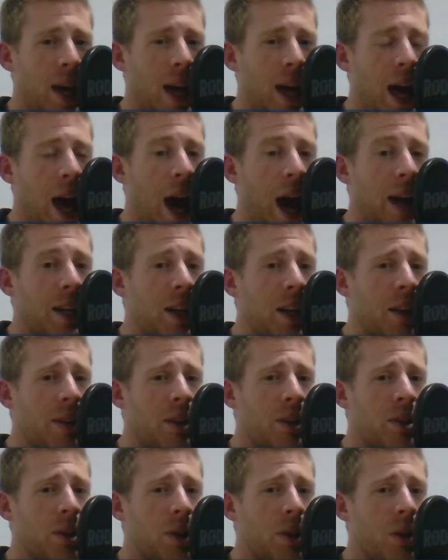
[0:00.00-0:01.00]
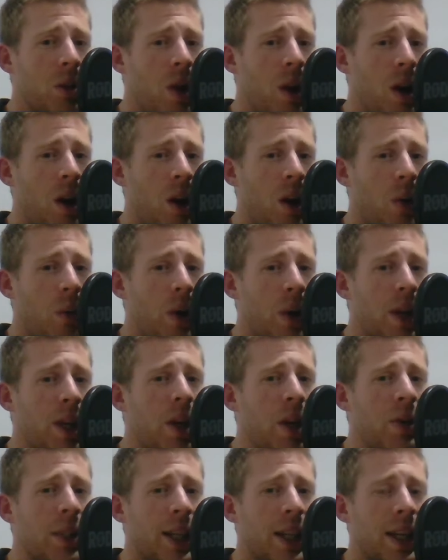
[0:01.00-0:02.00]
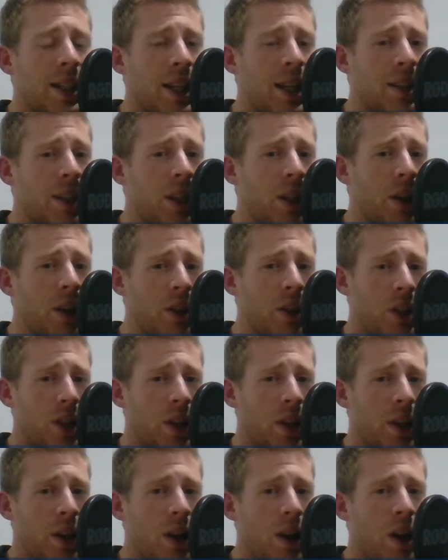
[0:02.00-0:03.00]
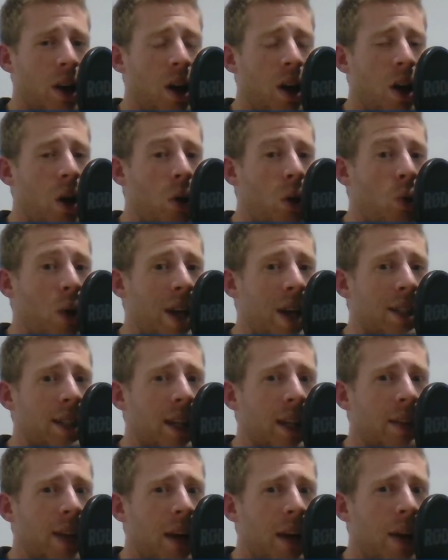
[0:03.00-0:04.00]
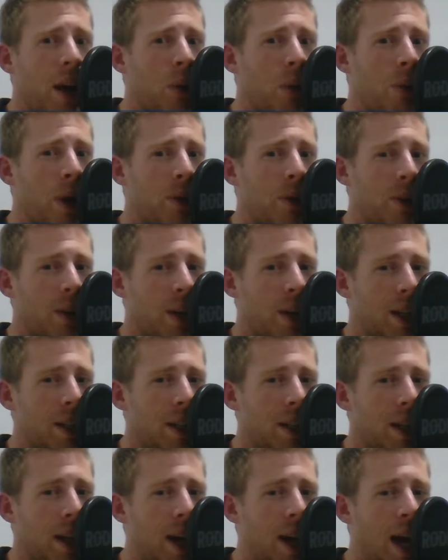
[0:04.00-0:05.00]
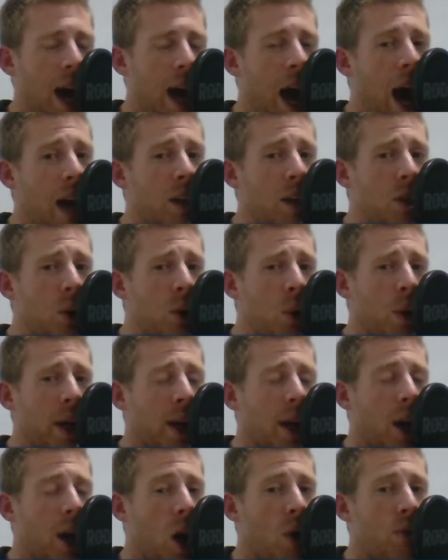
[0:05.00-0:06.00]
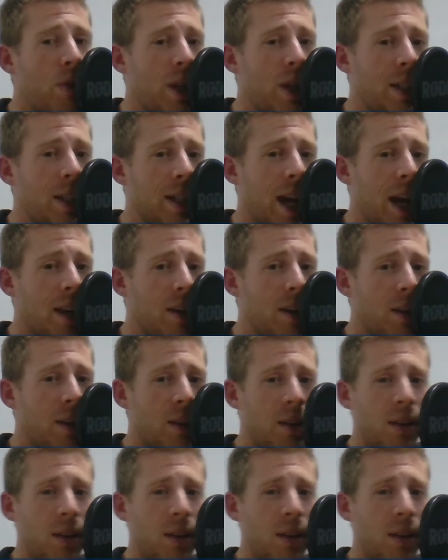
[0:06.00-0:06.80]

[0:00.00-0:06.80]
and the other two were using it as a cushion, resting their elbows on it and talking over its head.